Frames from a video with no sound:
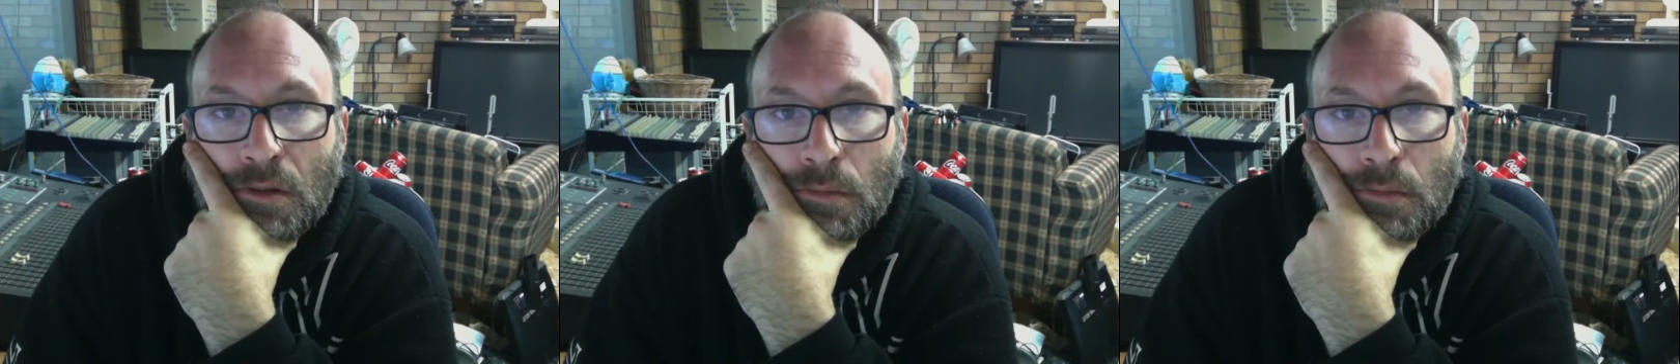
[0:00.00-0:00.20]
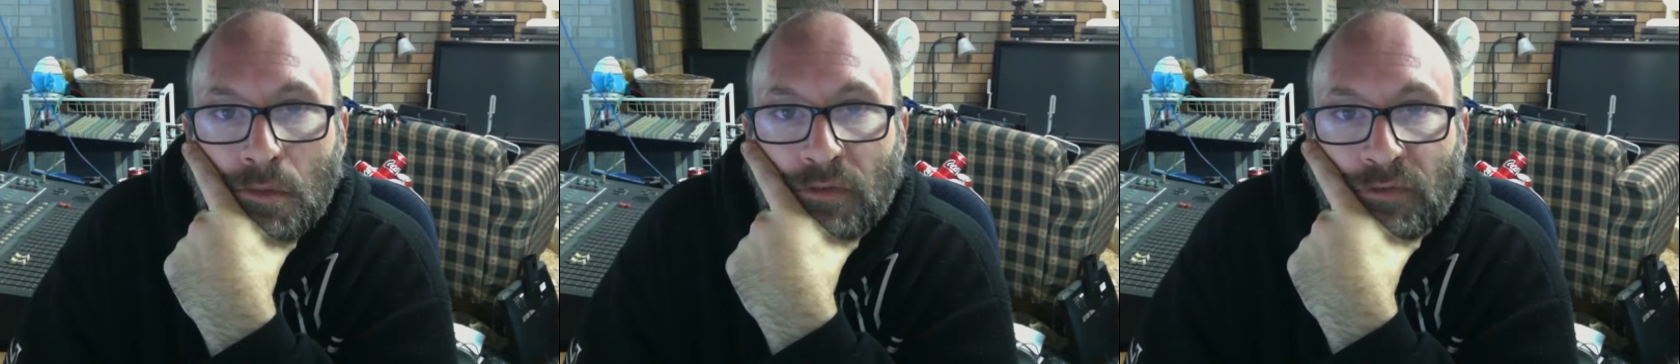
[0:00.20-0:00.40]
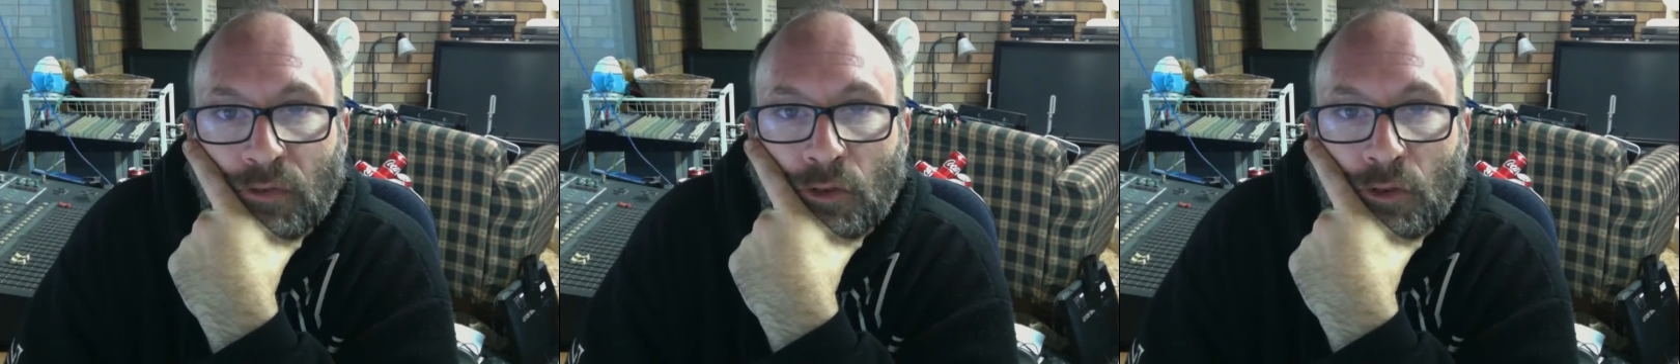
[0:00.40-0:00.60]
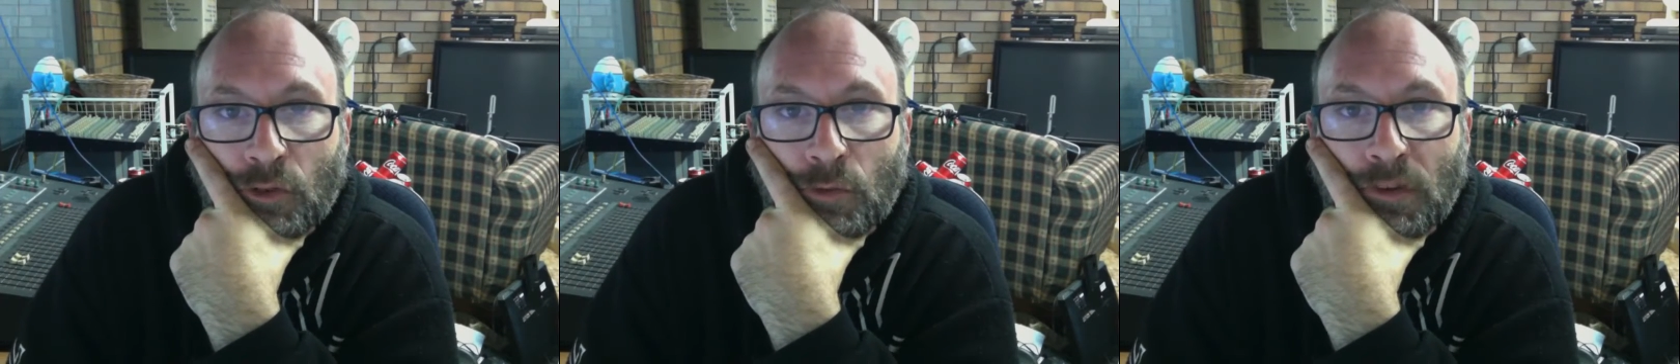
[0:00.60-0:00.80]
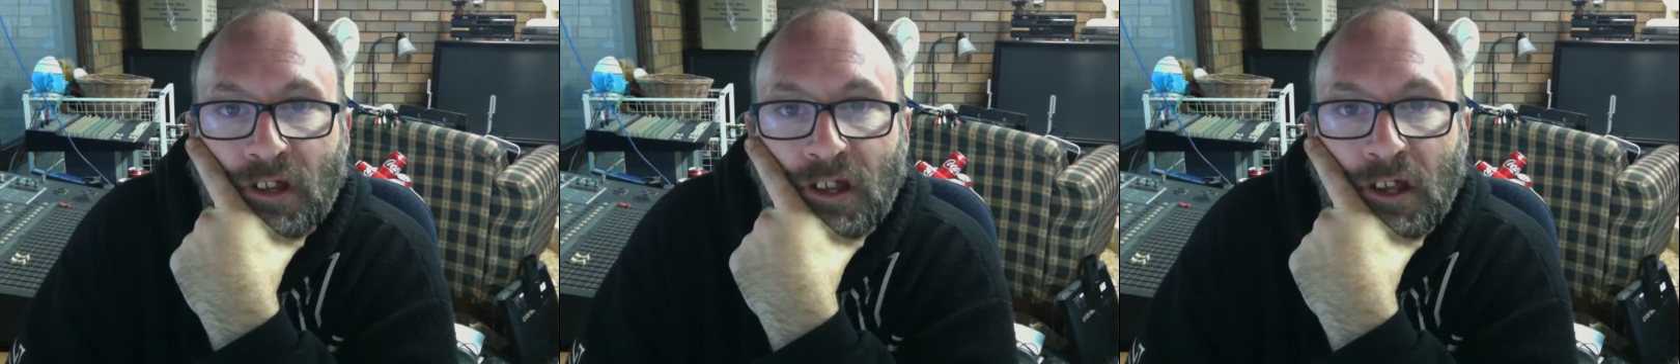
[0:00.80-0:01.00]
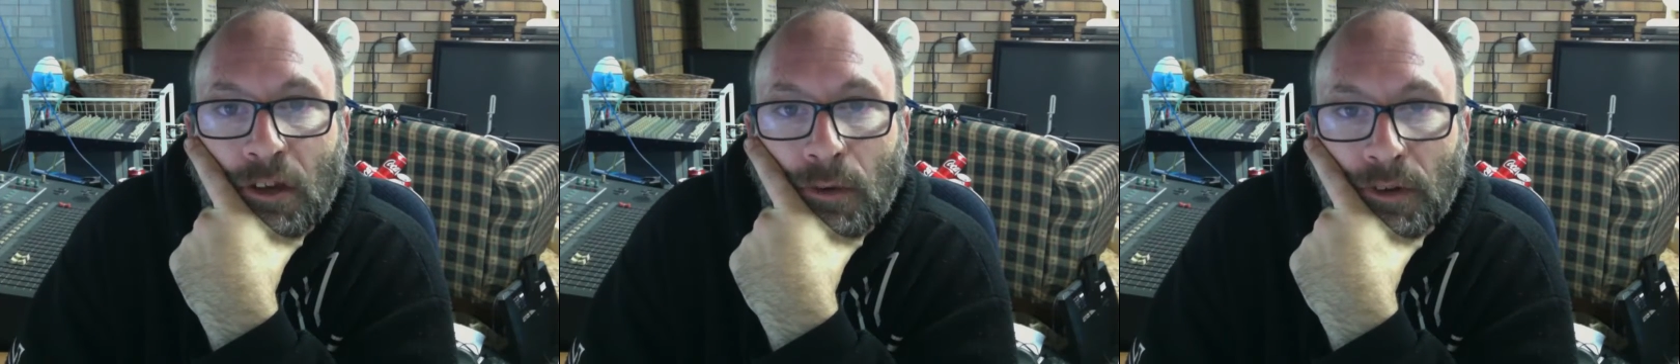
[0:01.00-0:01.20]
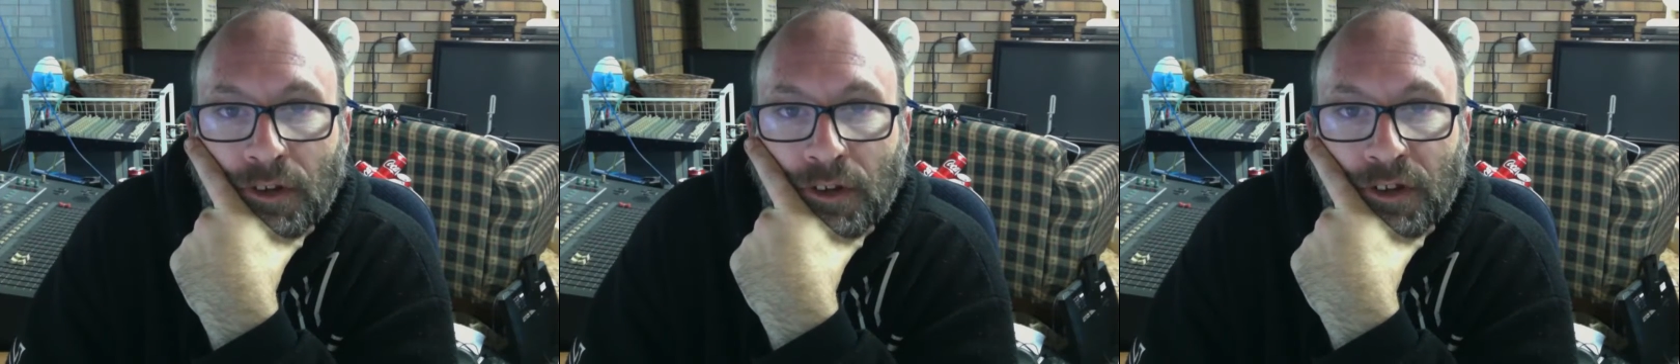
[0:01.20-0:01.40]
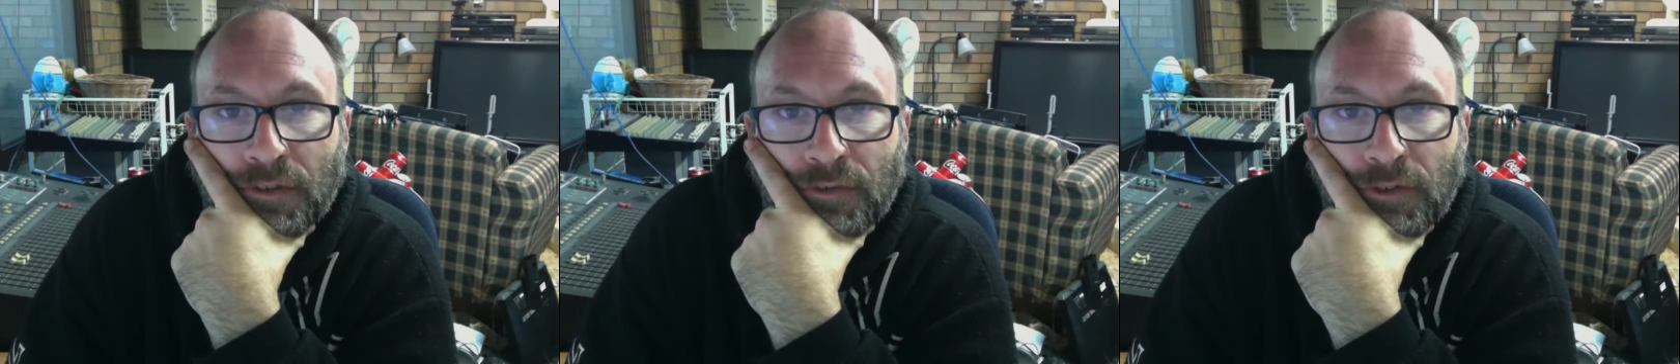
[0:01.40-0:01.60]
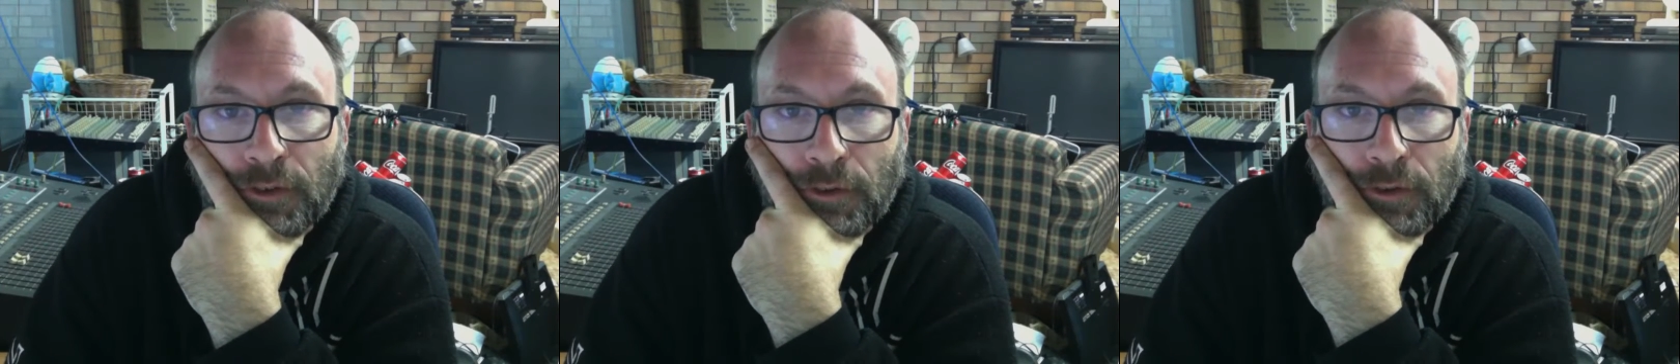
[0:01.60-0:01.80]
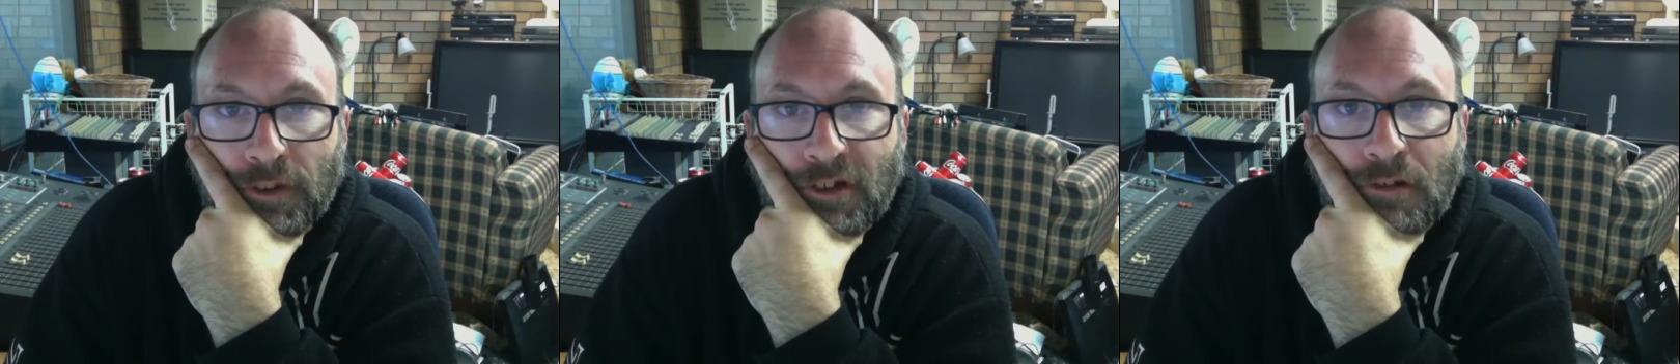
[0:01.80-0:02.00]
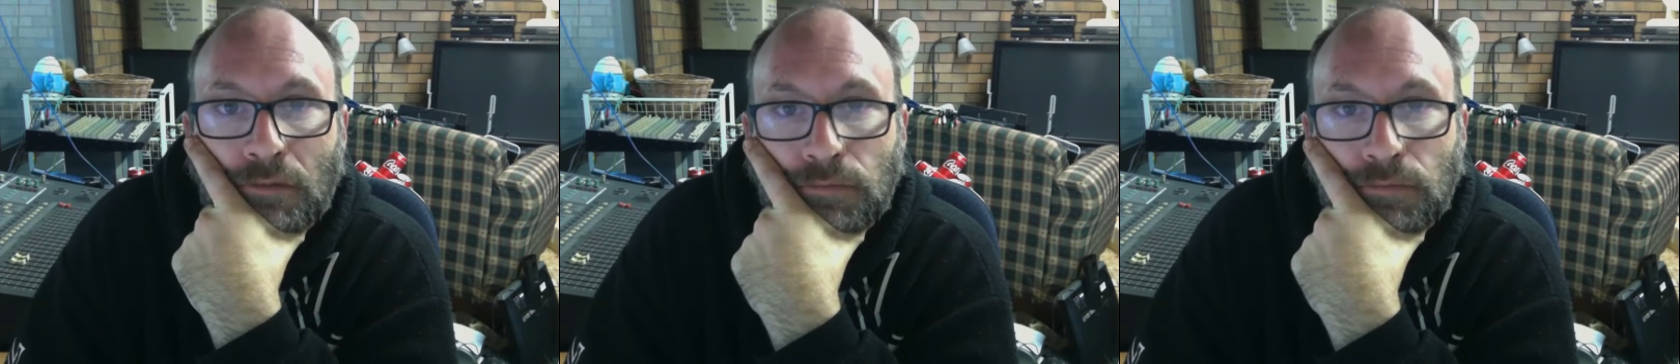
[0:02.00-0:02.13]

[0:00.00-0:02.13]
before we go any further,